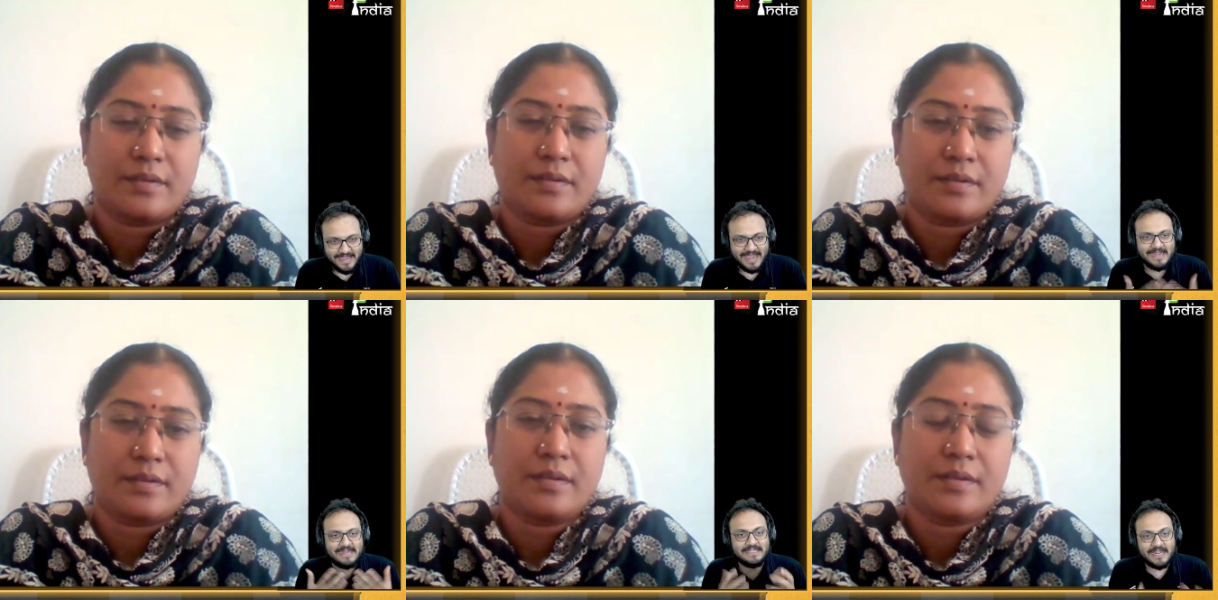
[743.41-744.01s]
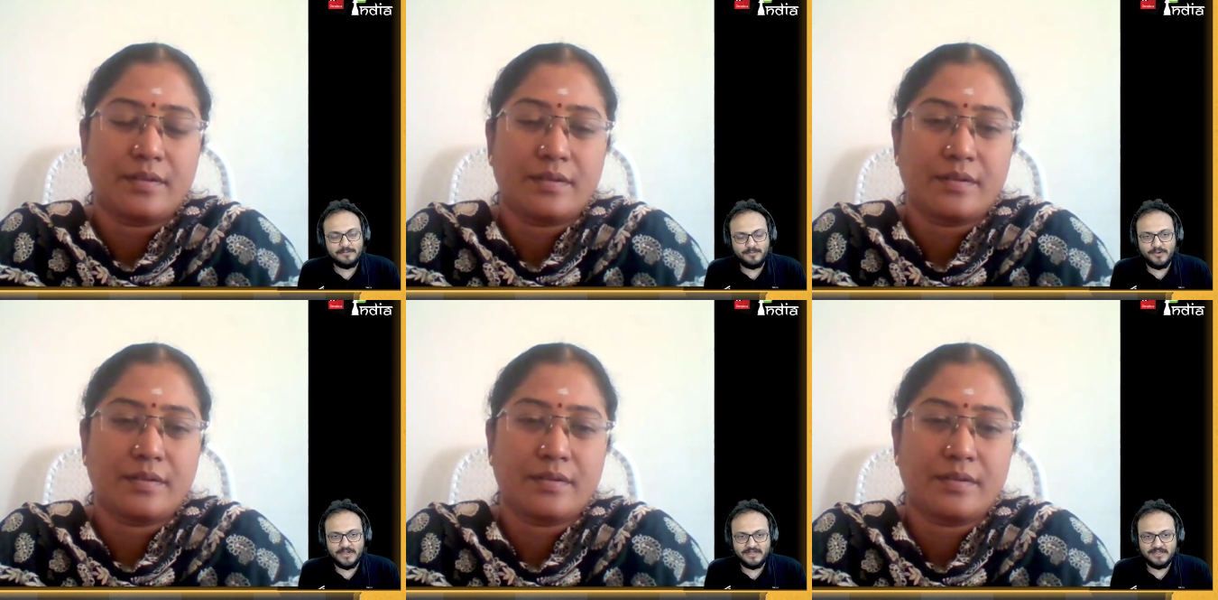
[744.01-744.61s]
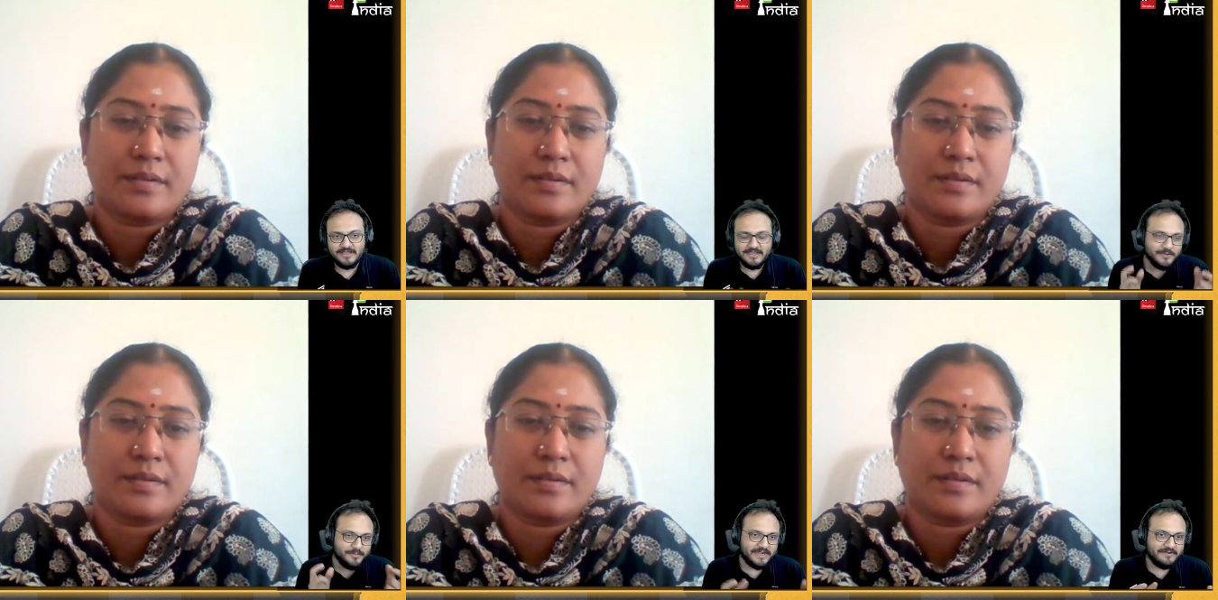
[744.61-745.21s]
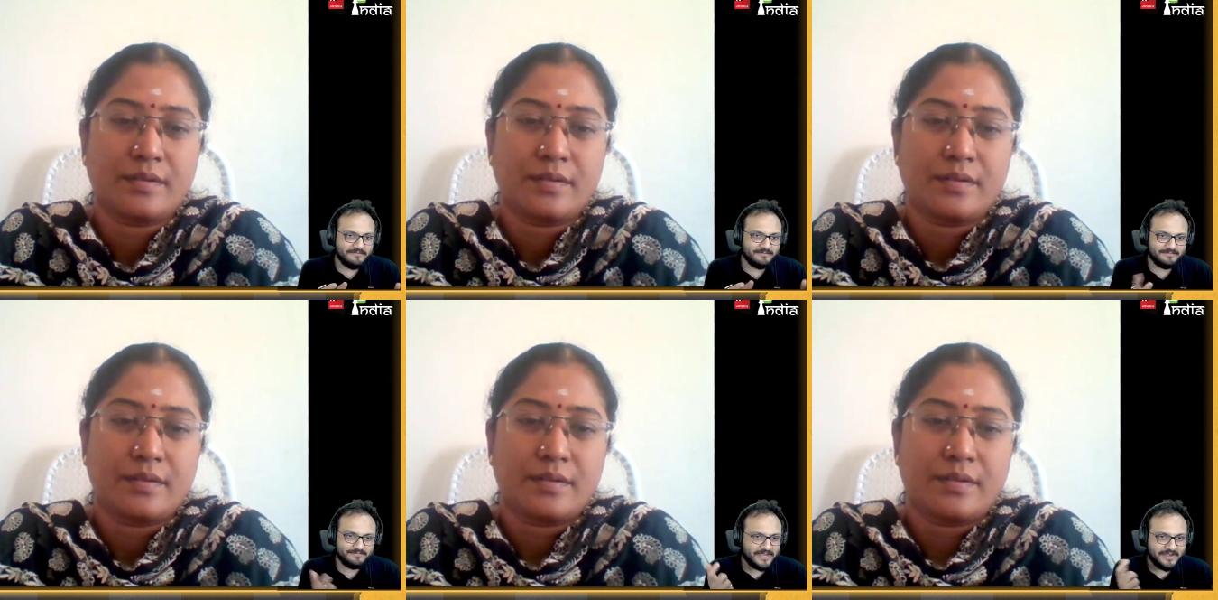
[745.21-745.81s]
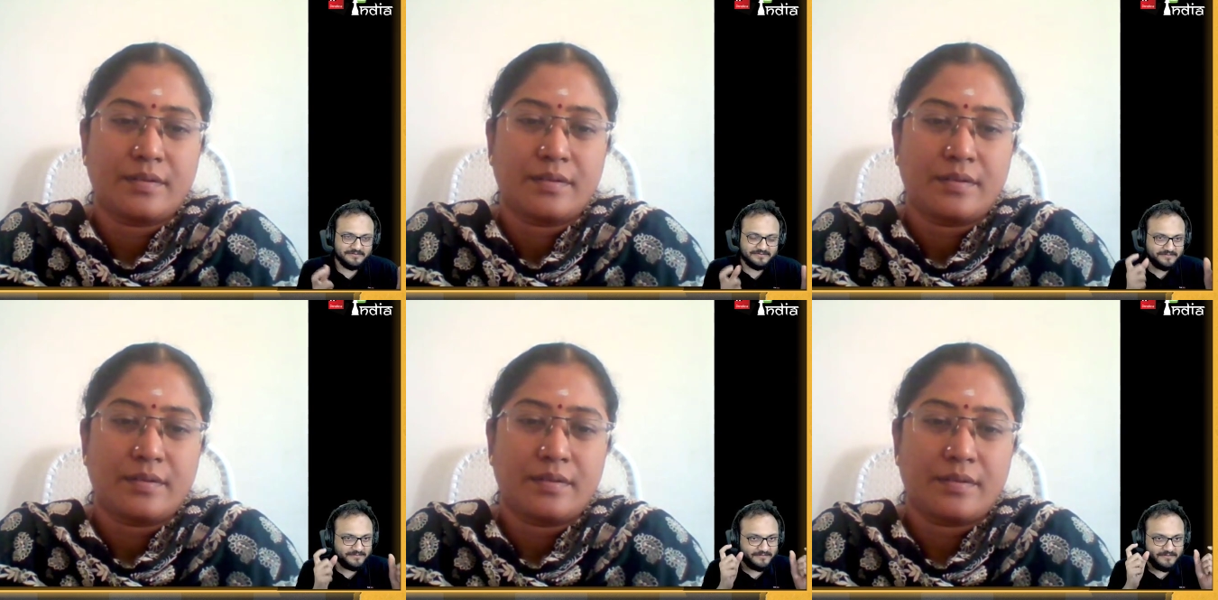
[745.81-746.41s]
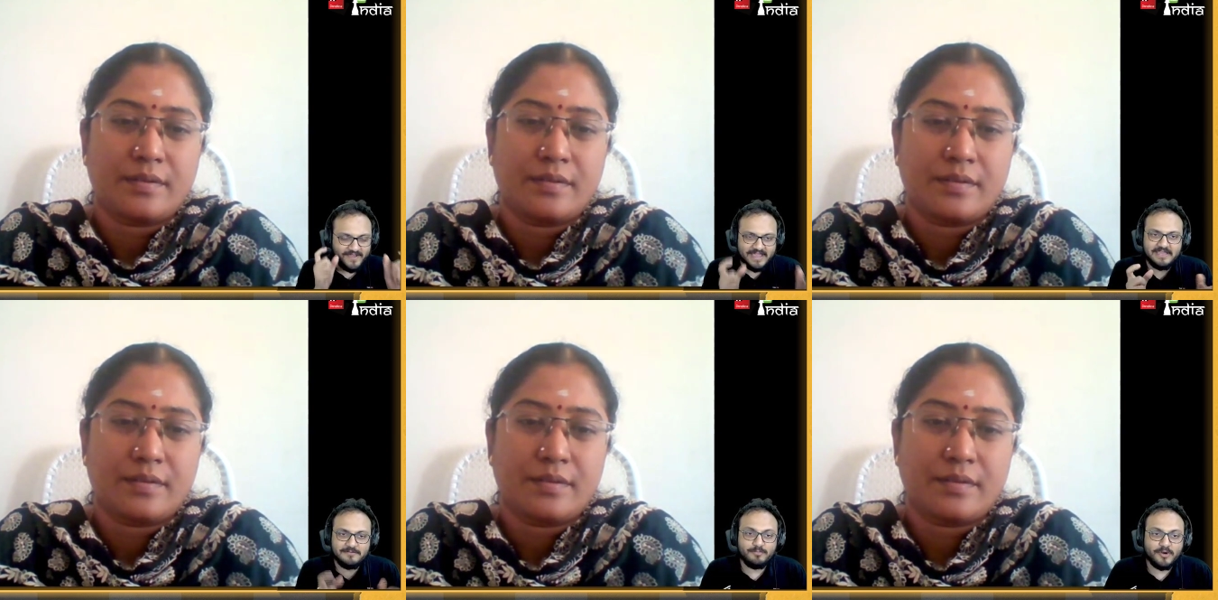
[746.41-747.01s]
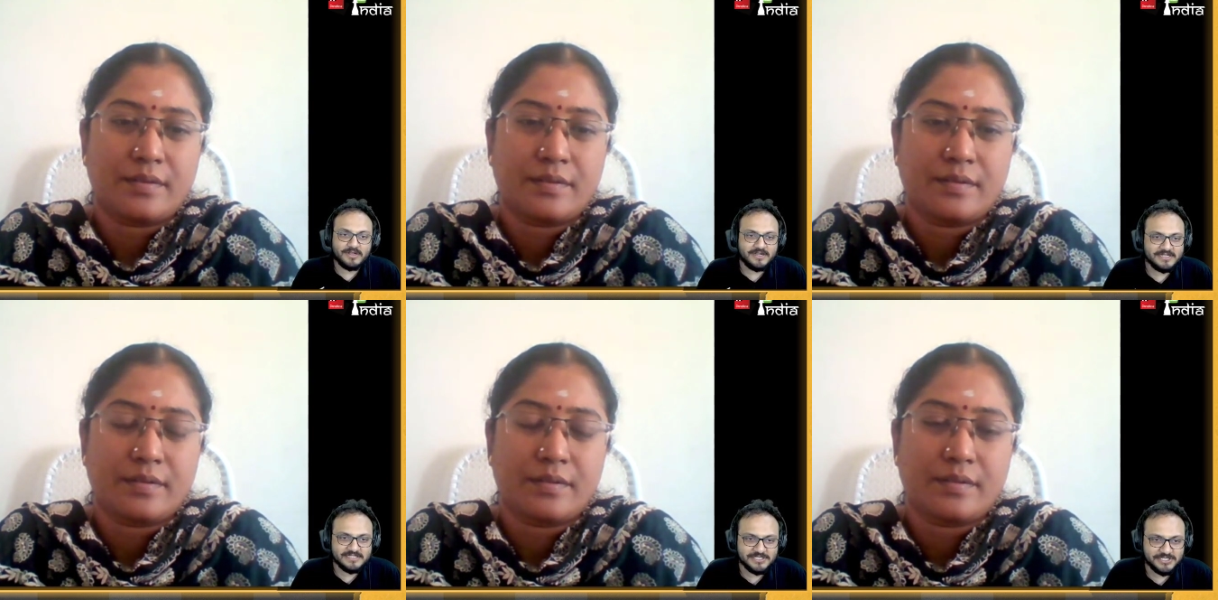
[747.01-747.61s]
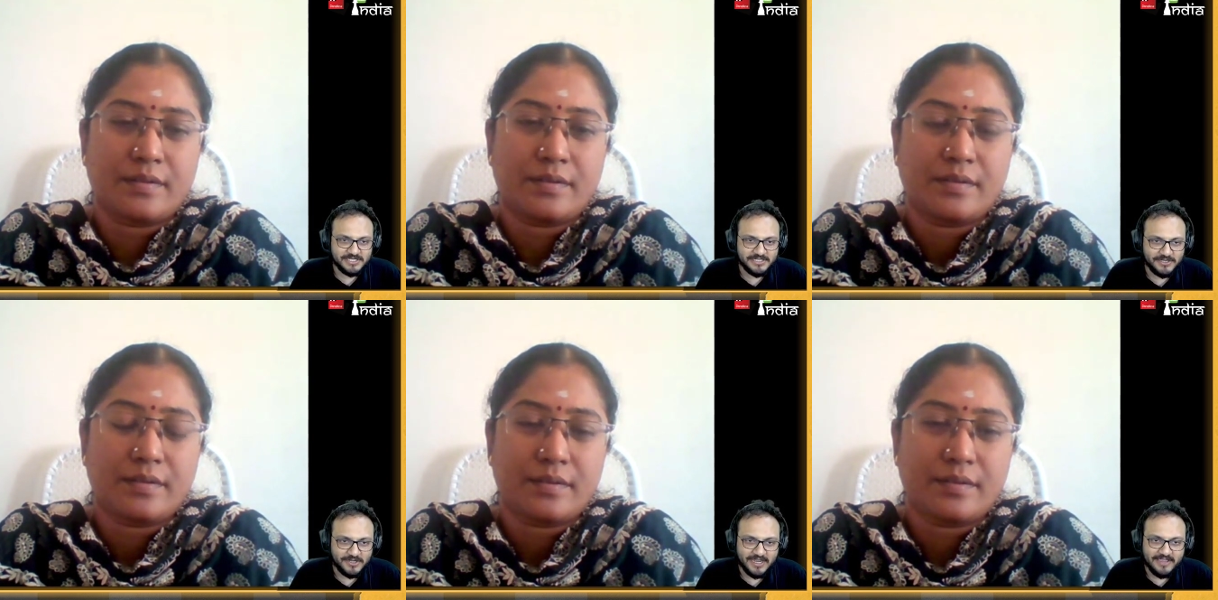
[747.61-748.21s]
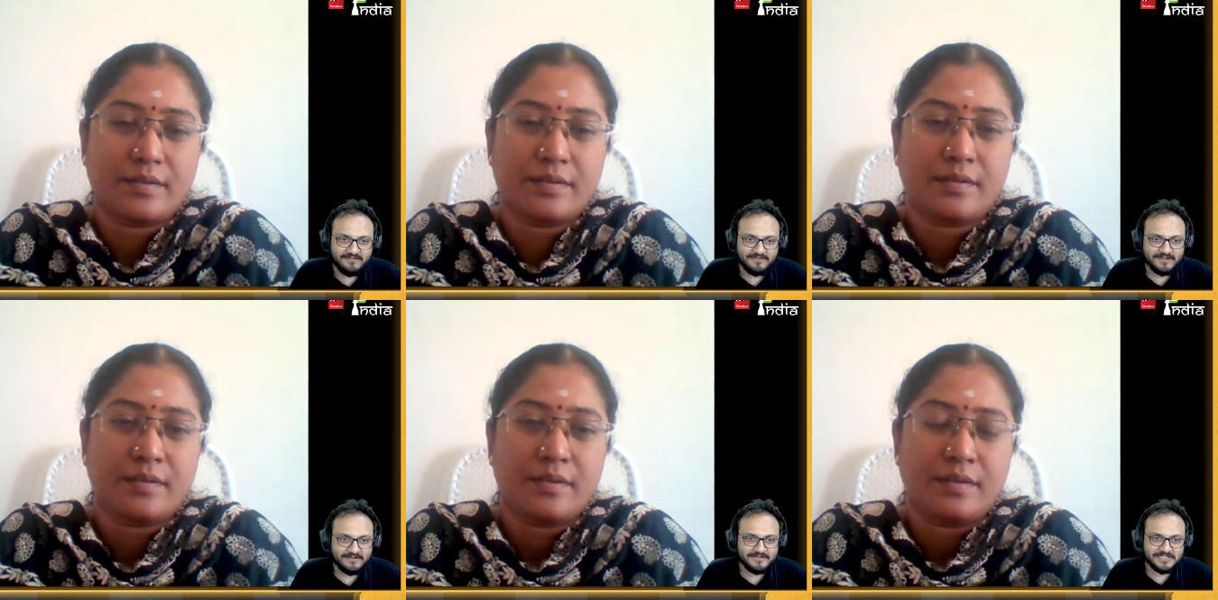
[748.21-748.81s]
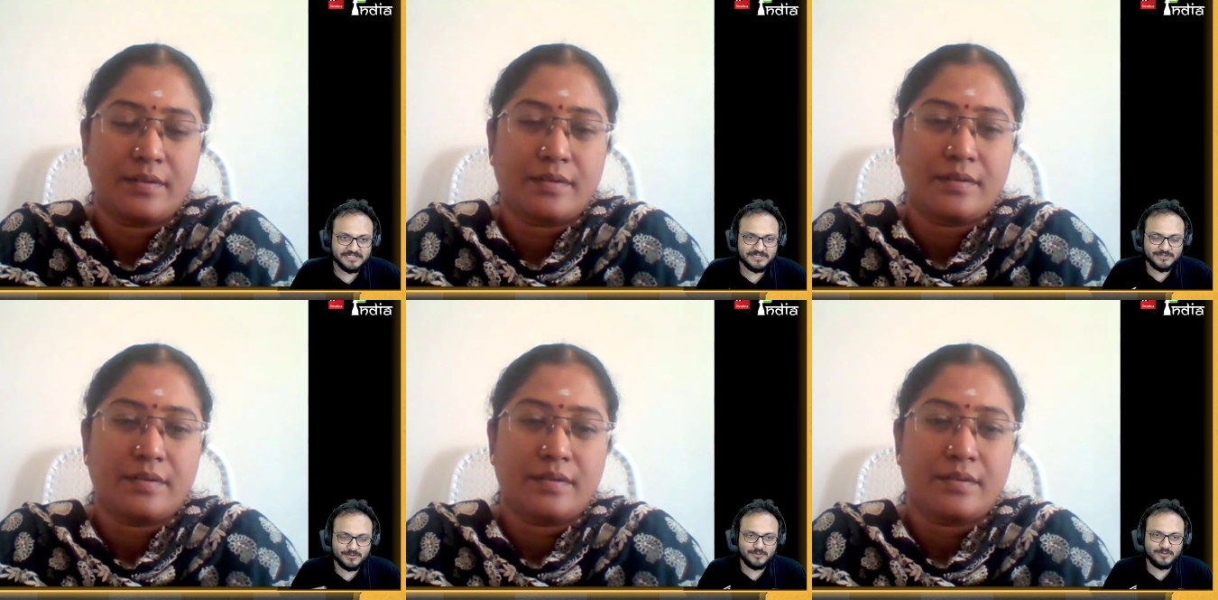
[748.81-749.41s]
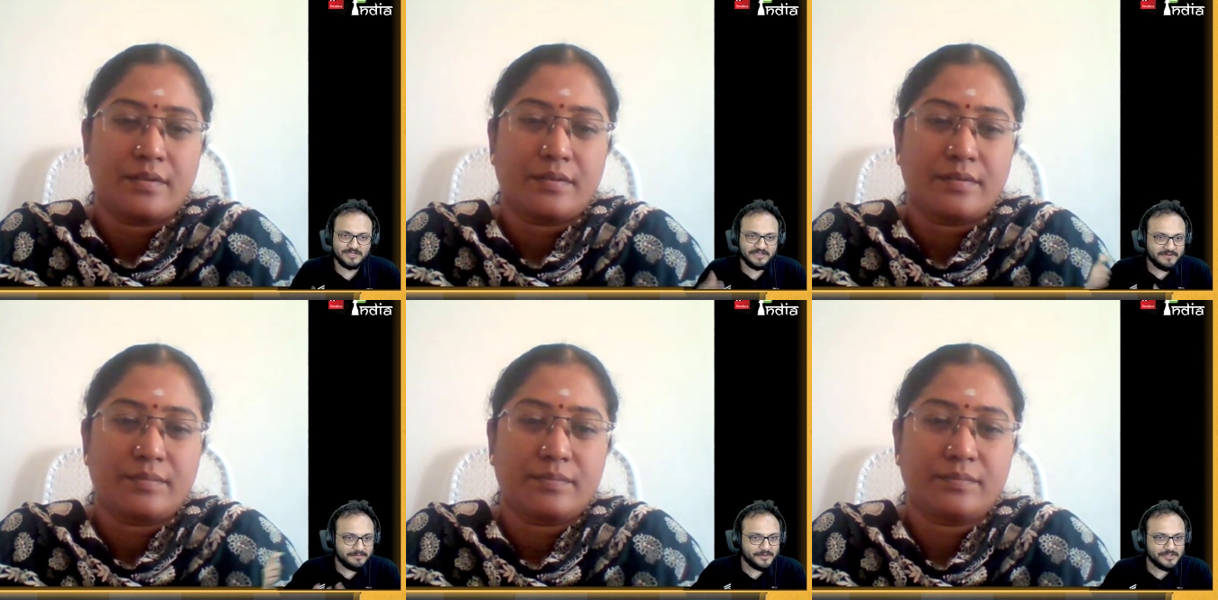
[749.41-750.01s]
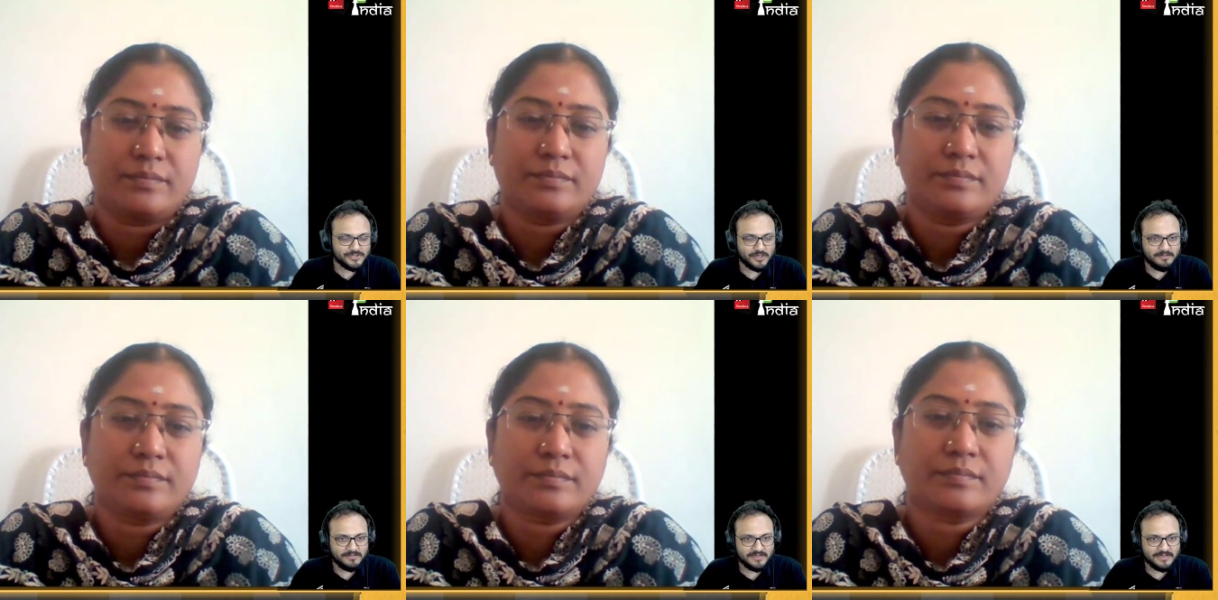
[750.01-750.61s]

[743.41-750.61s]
Speaker 1: And at that point, you made a kind of very important decision in your life, which is to give up your job.